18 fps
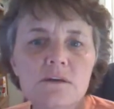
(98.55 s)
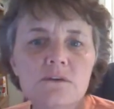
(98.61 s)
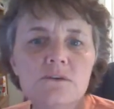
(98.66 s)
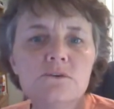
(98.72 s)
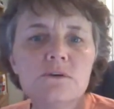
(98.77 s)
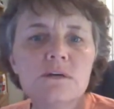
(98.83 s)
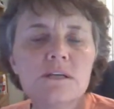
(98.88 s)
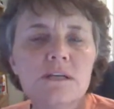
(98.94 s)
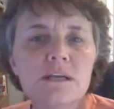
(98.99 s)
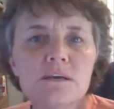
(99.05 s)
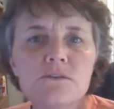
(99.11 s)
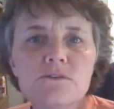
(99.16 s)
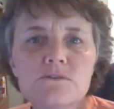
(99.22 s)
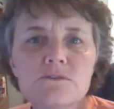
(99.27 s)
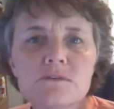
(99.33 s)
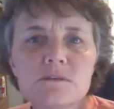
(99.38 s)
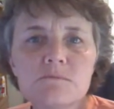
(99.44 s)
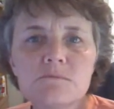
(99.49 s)
you can
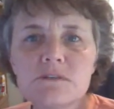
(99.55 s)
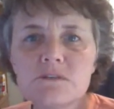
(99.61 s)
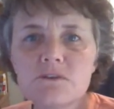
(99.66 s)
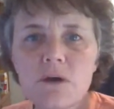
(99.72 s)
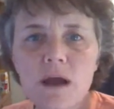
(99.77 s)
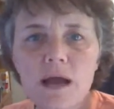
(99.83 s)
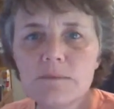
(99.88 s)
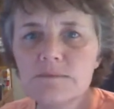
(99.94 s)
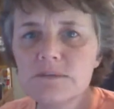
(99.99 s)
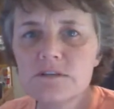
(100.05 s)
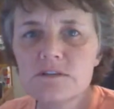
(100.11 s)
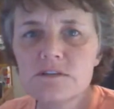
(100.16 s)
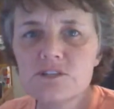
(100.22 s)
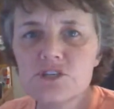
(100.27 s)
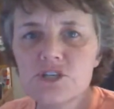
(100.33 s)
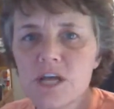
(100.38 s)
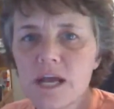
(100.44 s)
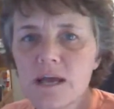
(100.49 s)
either subscribe to the
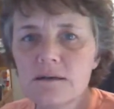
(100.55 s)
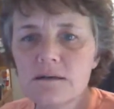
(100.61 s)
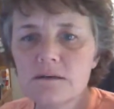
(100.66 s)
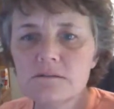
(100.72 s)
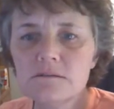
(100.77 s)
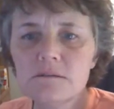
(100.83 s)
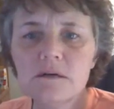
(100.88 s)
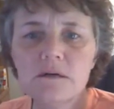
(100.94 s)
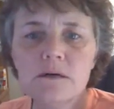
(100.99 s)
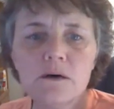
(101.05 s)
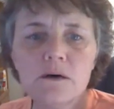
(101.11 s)
channel